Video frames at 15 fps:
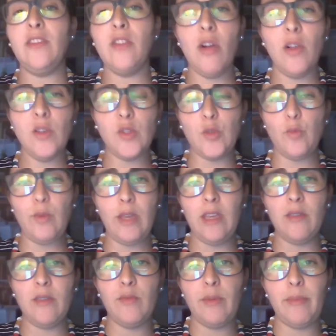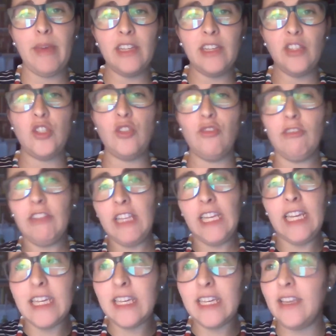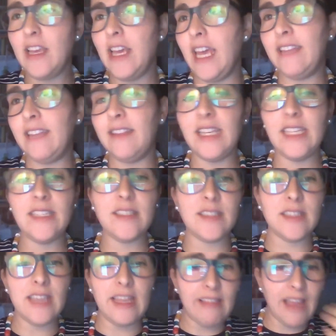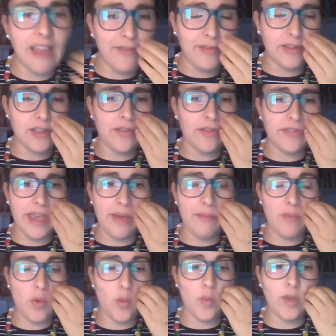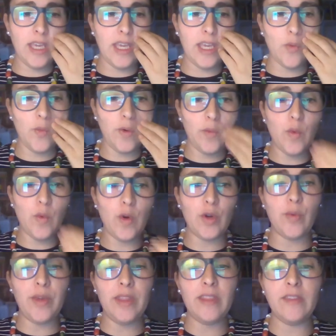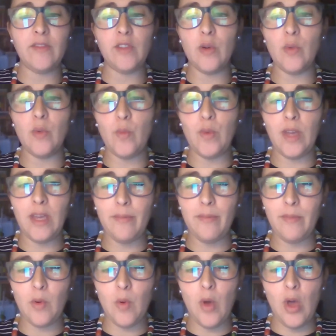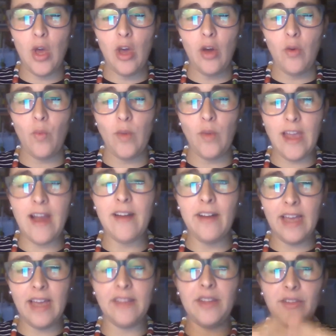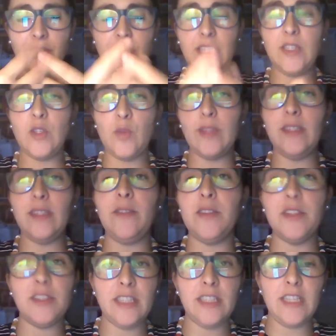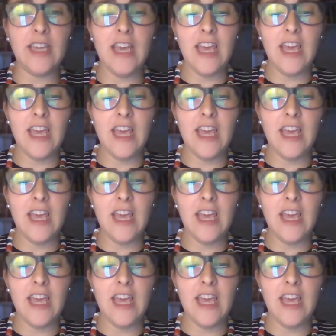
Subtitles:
goals we managed to click at least 11 of them we work with. So we are under this 2030